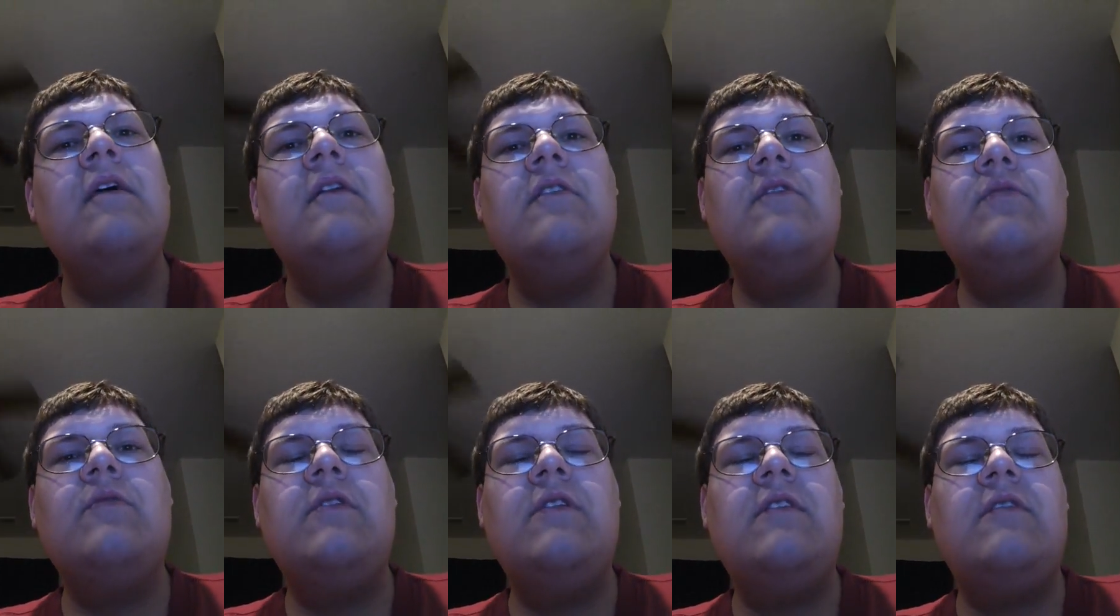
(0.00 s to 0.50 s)

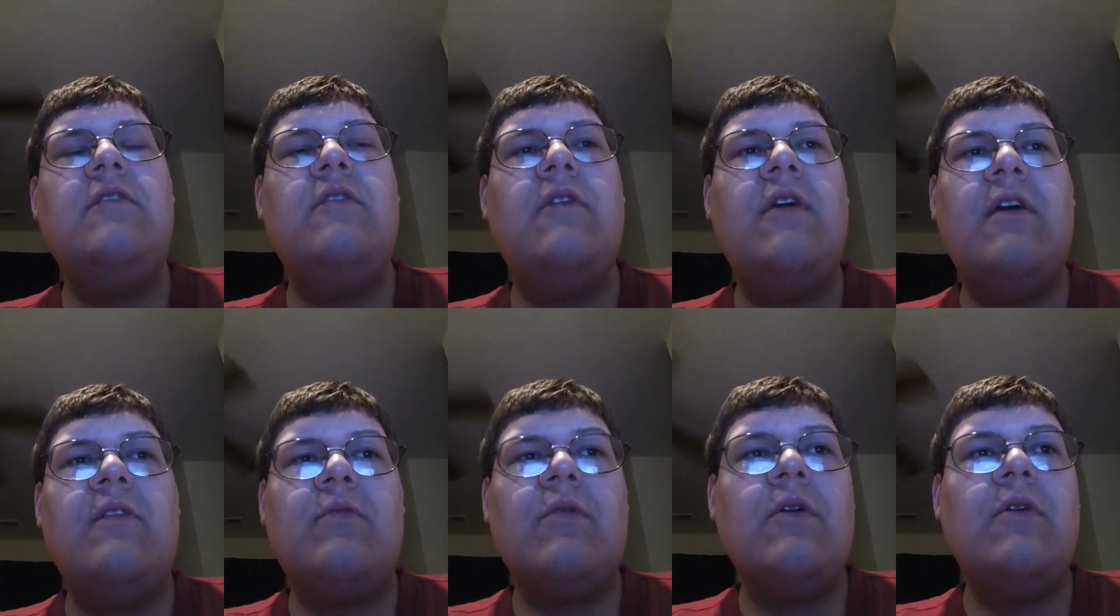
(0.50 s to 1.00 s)
Just wanted to tell
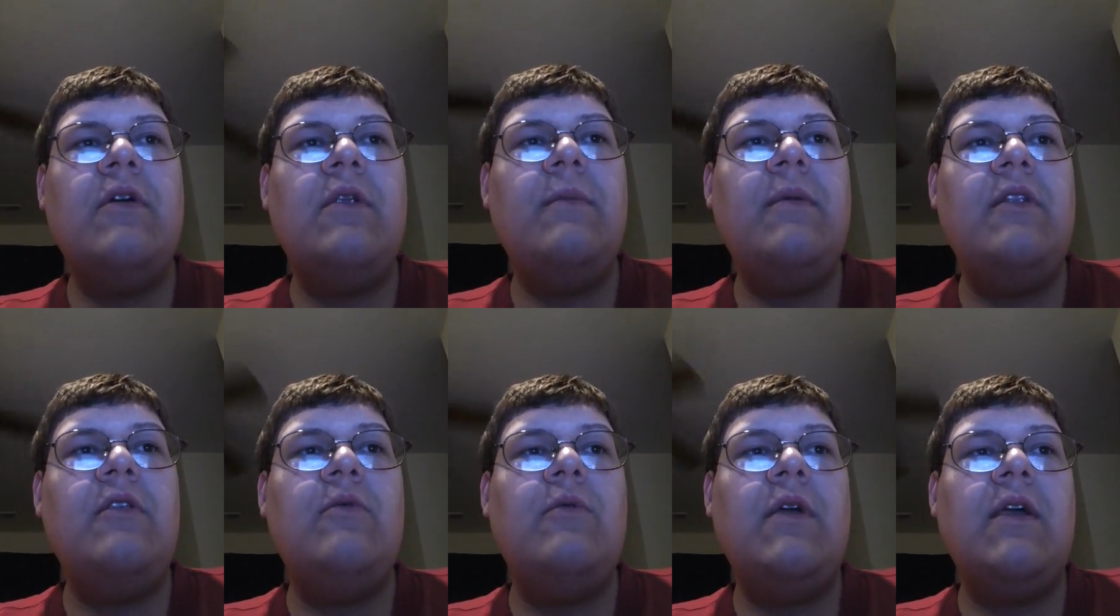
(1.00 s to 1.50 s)
you guys we're going to
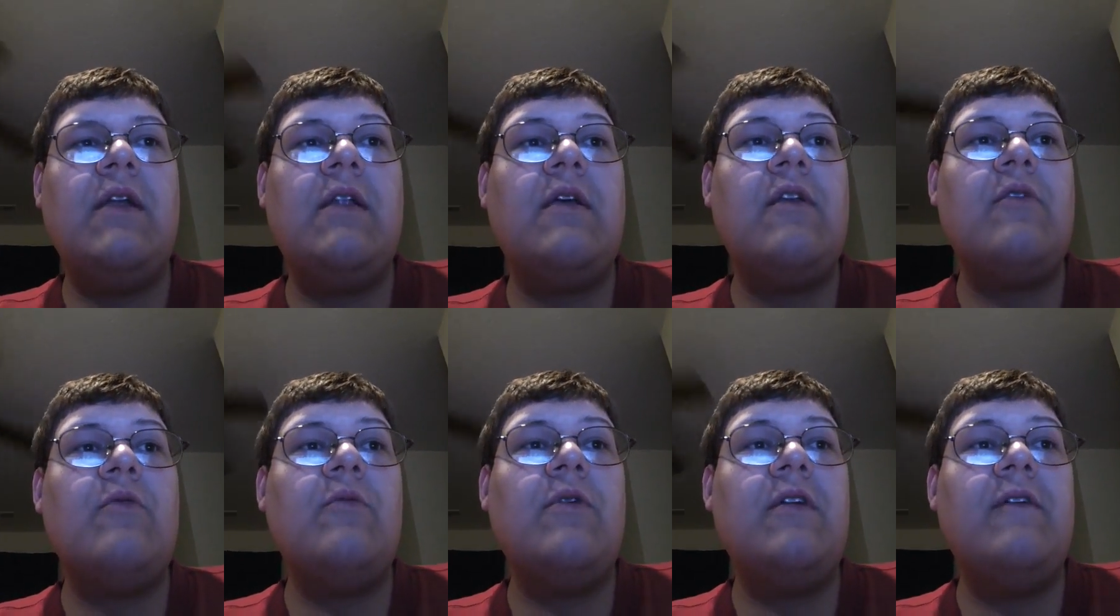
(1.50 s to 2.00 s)
be doing
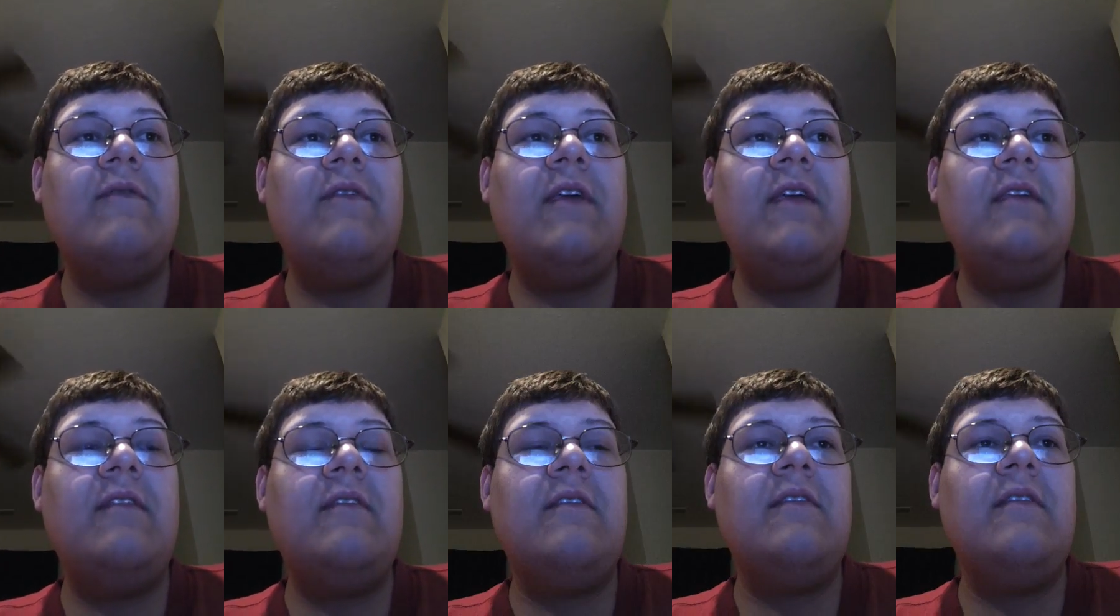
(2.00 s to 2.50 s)
another one of
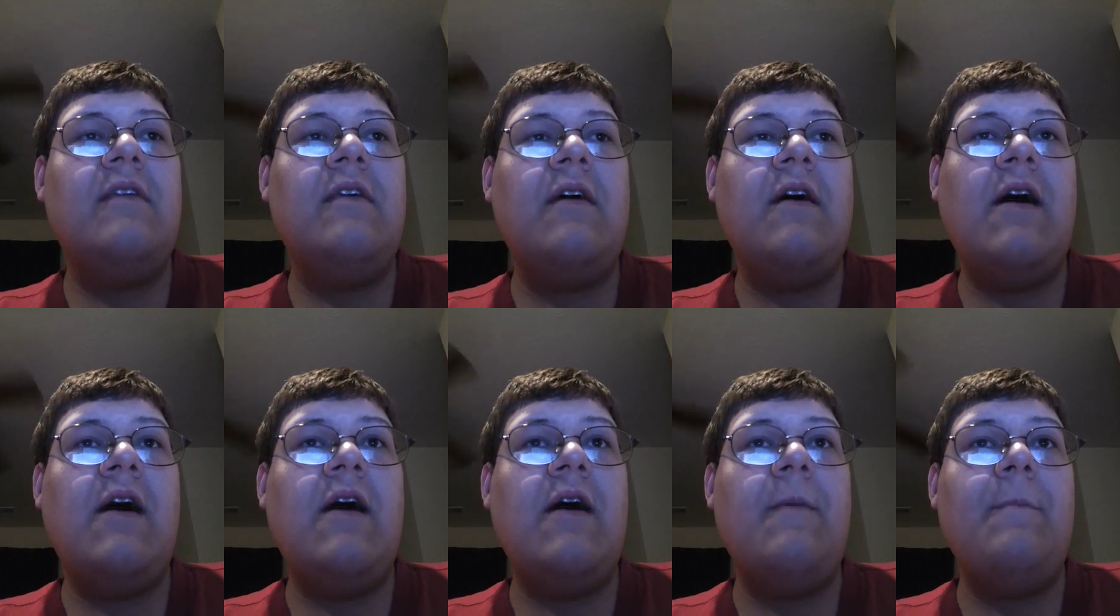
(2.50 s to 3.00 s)
these
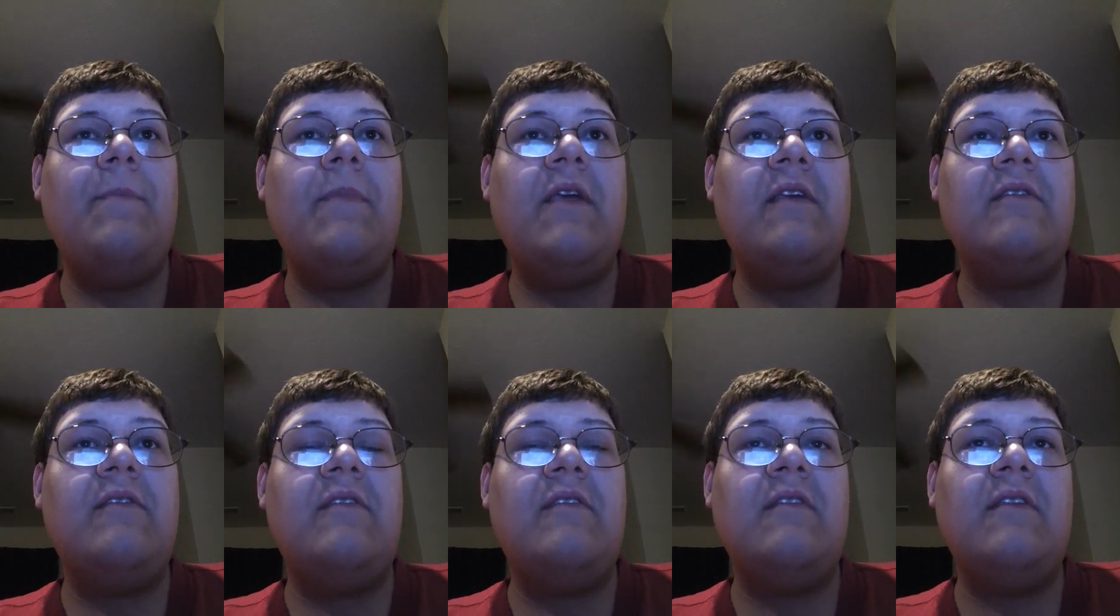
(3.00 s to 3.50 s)
um,
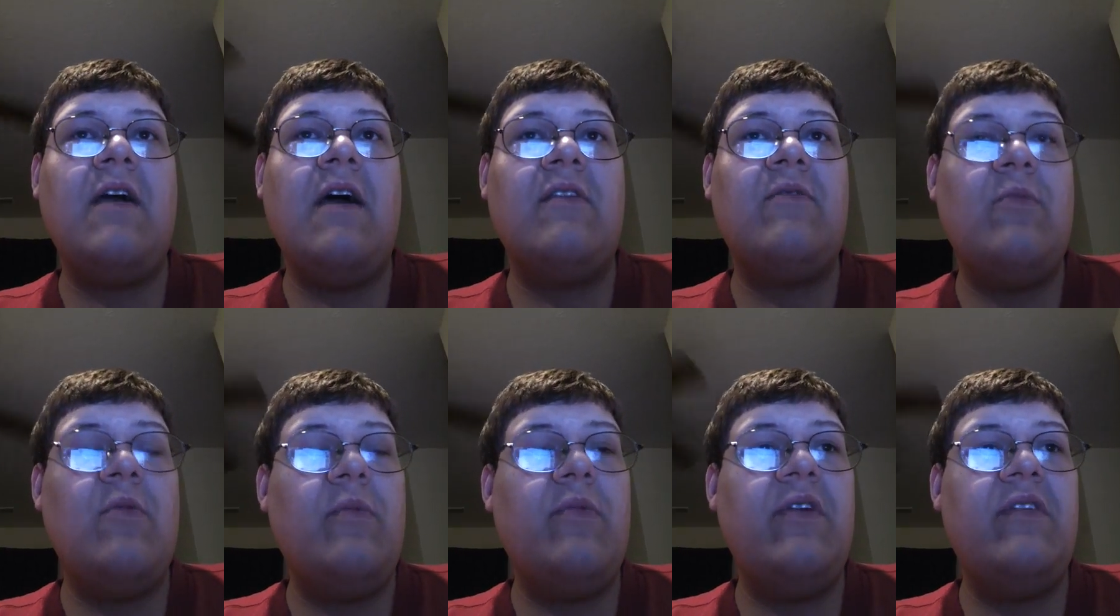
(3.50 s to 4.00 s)
as
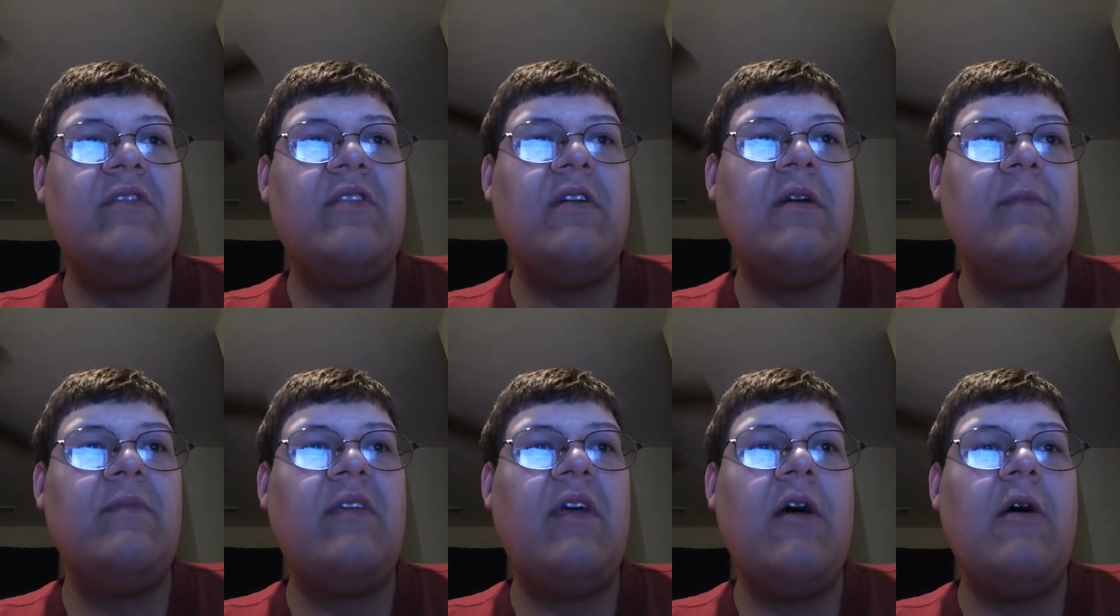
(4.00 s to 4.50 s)
Cosmo Blazer
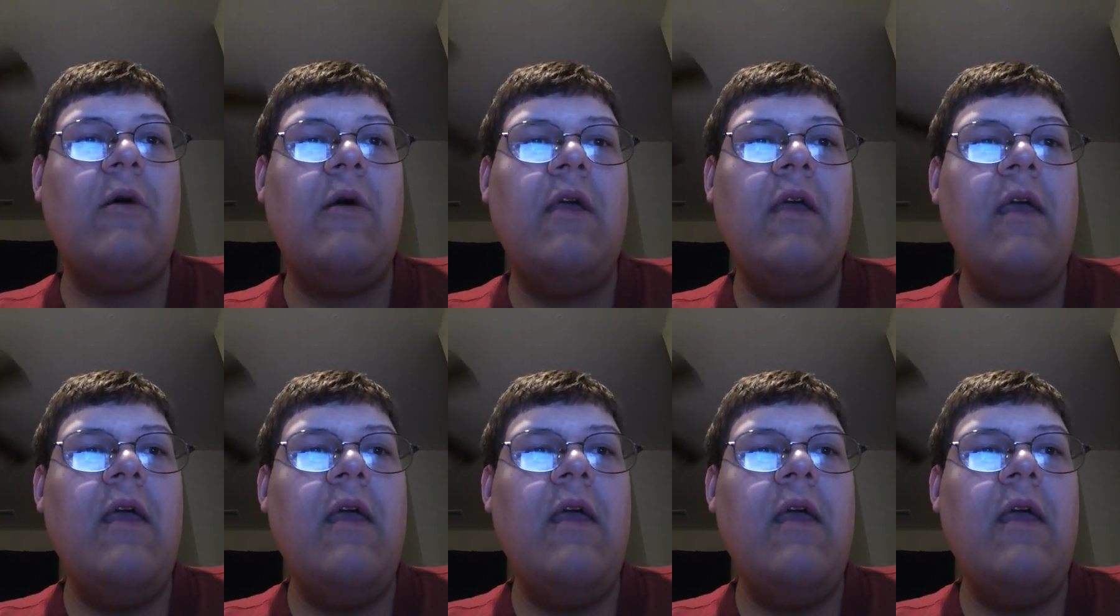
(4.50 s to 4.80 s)
comes out.